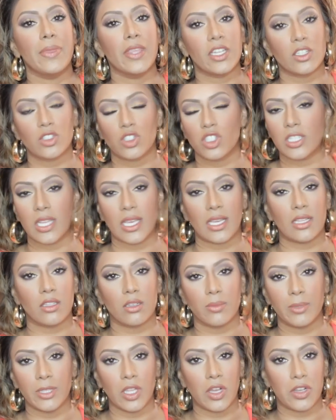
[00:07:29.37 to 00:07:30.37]
It'll just take a
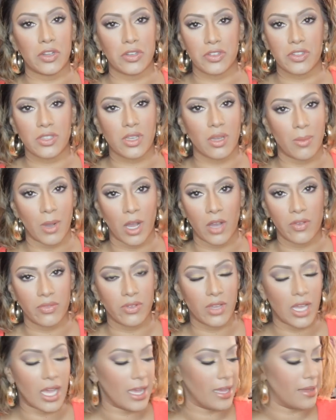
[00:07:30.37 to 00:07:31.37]
little bit longer to come
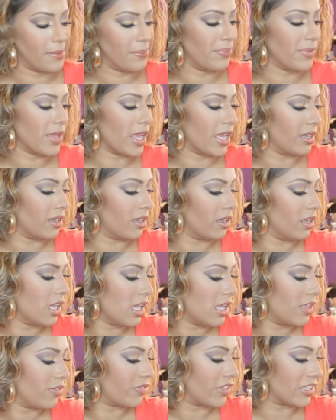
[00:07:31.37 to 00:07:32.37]
off. And
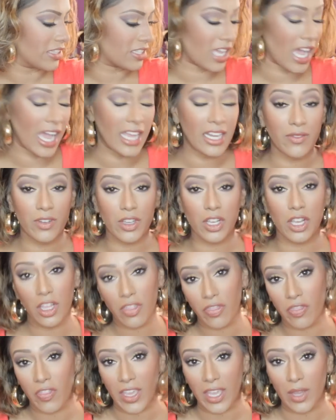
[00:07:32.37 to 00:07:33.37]
that's kind of a
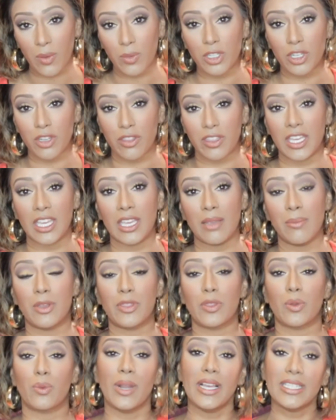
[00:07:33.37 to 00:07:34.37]
good thing when you're thinking
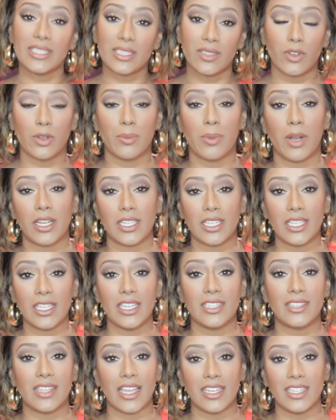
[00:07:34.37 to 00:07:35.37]
about the rest of your
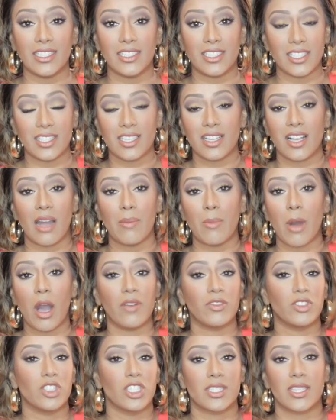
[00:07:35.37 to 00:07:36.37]
body, that it doesn't come
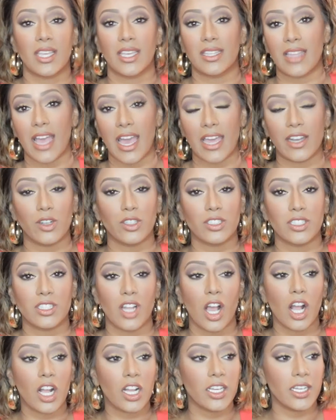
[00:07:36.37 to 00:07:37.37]
off just like that, or it's
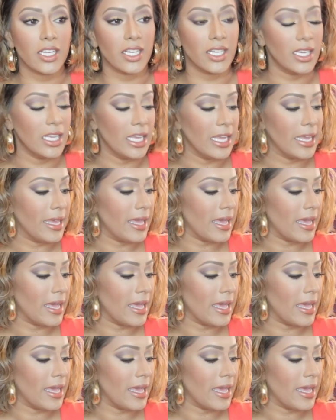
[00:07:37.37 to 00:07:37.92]
not gonna.